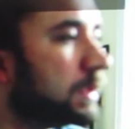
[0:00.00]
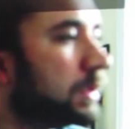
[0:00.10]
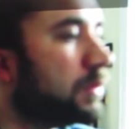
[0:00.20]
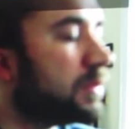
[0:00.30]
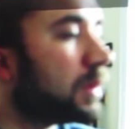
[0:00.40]

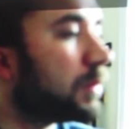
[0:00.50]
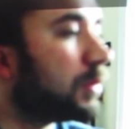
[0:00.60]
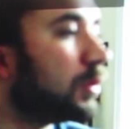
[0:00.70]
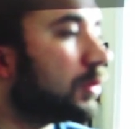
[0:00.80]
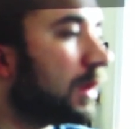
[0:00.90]
using a
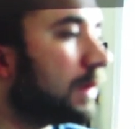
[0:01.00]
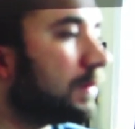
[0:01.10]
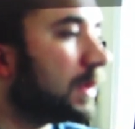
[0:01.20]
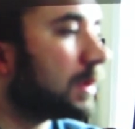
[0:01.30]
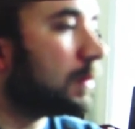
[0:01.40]
program that
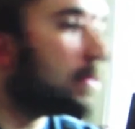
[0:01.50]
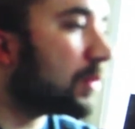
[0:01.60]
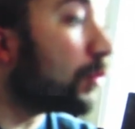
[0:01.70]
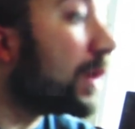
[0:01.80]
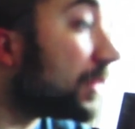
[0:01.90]
comes
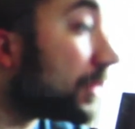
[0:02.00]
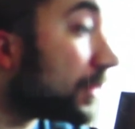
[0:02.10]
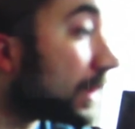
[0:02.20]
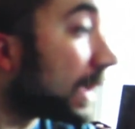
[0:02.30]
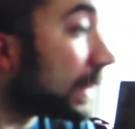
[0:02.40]
with the
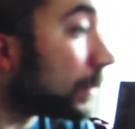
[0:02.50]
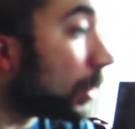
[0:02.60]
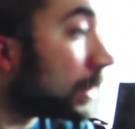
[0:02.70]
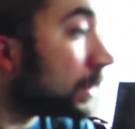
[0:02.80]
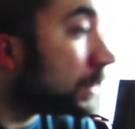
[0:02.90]

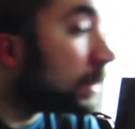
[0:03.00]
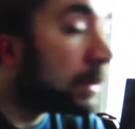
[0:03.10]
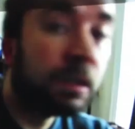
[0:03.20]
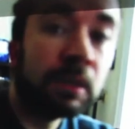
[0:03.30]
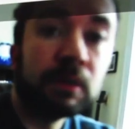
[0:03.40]
camera
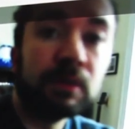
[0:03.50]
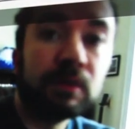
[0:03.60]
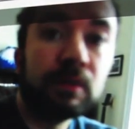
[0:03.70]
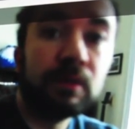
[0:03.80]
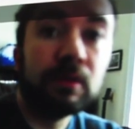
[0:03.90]

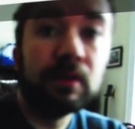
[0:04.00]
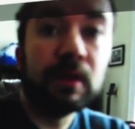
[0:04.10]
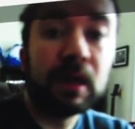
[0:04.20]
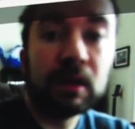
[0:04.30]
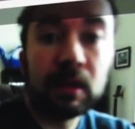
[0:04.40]

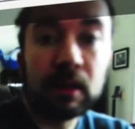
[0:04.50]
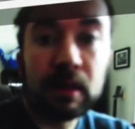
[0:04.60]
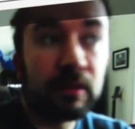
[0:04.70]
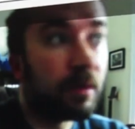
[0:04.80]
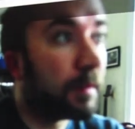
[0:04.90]
that allows you
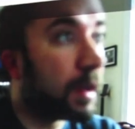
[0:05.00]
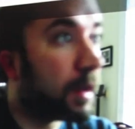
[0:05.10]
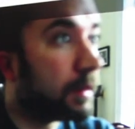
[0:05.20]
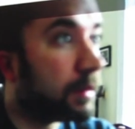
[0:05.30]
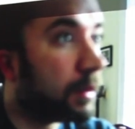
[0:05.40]
to
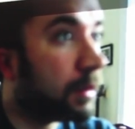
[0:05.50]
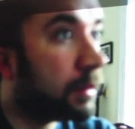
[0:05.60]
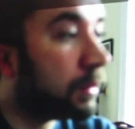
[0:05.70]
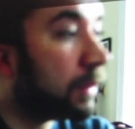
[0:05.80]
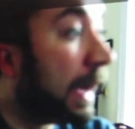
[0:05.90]
monitor
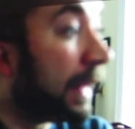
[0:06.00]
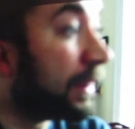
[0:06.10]
on the